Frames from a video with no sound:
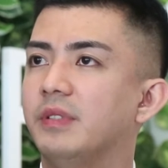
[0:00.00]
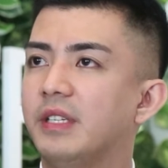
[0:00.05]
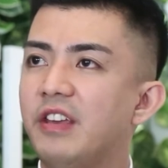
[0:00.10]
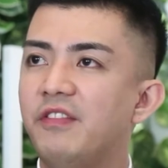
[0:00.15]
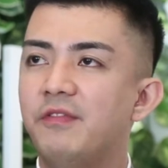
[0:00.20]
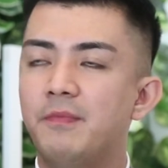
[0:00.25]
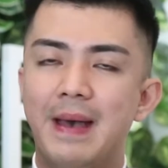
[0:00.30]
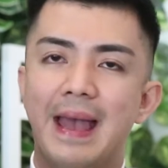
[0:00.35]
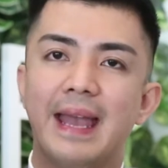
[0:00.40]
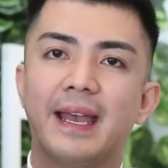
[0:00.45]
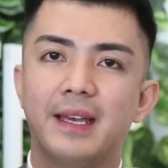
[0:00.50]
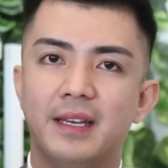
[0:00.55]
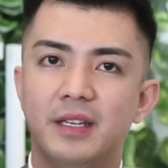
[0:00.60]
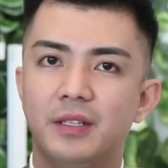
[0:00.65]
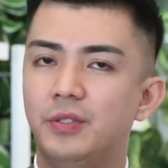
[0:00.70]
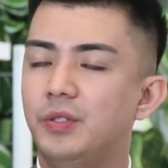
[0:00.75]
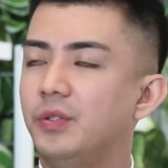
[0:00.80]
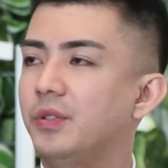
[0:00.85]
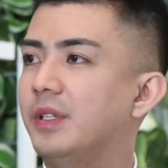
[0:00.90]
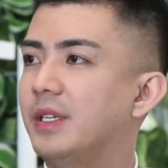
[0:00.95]
give
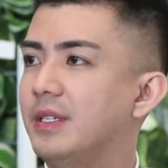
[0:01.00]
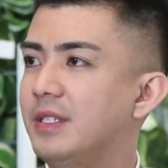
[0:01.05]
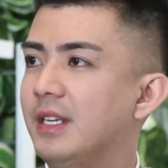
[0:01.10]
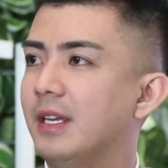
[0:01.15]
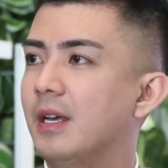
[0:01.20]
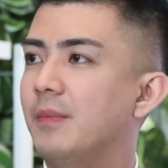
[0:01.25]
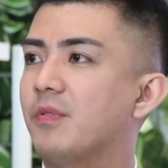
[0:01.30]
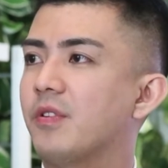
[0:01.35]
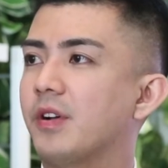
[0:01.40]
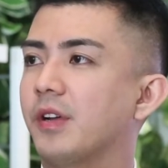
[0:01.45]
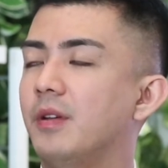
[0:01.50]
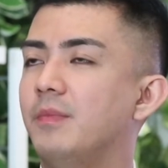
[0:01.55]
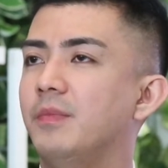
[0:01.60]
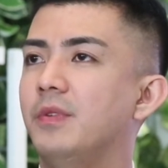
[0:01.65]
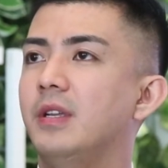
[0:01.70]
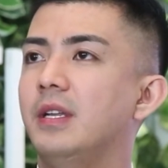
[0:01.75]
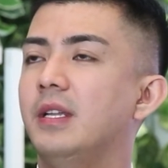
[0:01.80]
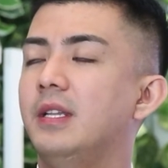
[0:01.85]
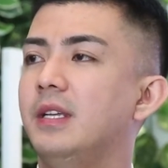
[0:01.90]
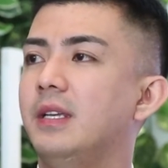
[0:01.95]
back to the Singapore
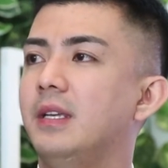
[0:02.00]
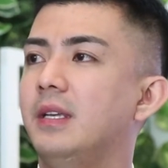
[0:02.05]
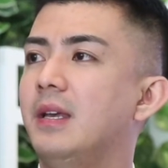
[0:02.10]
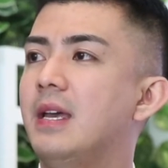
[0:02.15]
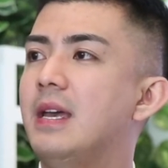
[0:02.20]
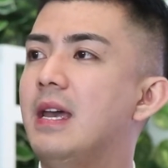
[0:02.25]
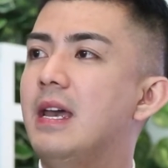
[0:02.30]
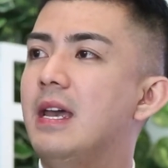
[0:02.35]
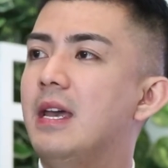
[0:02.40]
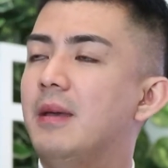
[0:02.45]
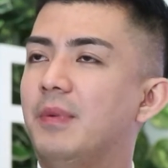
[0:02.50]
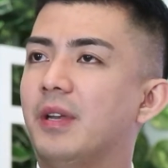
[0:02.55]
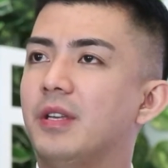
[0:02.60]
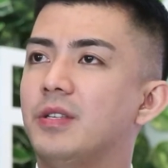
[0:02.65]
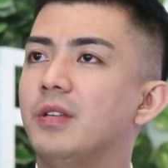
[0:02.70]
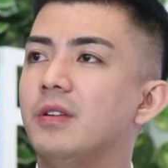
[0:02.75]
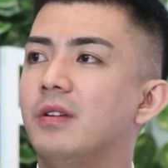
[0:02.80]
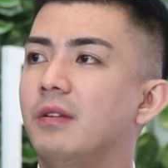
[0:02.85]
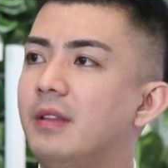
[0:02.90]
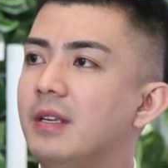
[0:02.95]
community,
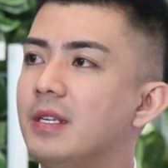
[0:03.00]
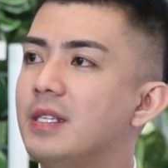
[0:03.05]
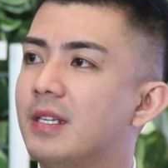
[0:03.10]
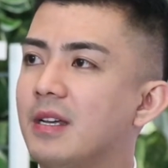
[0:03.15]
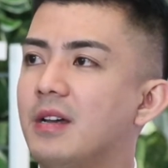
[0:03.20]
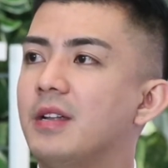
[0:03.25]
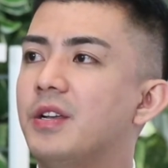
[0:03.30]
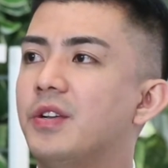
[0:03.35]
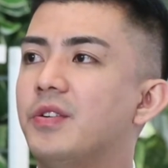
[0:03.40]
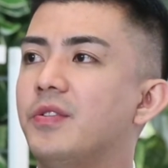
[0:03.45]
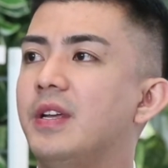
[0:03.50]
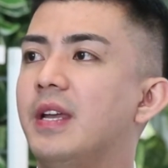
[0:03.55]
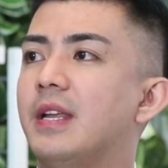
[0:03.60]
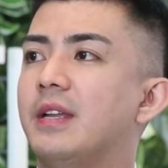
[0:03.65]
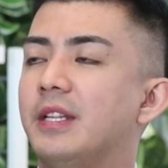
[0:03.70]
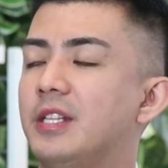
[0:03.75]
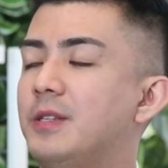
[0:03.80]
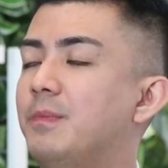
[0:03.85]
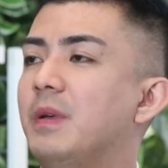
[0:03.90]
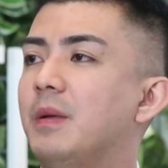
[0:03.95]
because this country
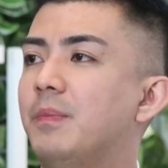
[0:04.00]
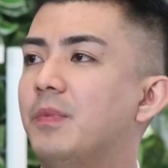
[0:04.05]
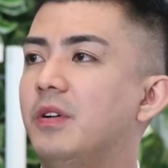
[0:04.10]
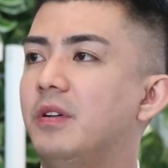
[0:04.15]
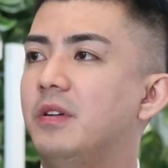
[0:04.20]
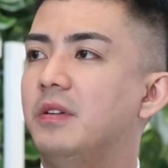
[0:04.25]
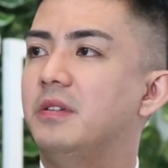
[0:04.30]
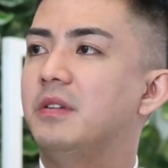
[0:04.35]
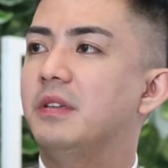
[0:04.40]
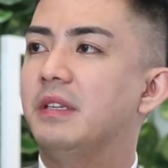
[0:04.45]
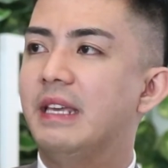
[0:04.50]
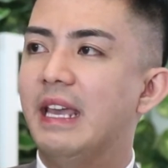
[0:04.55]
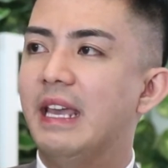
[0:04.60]
and its people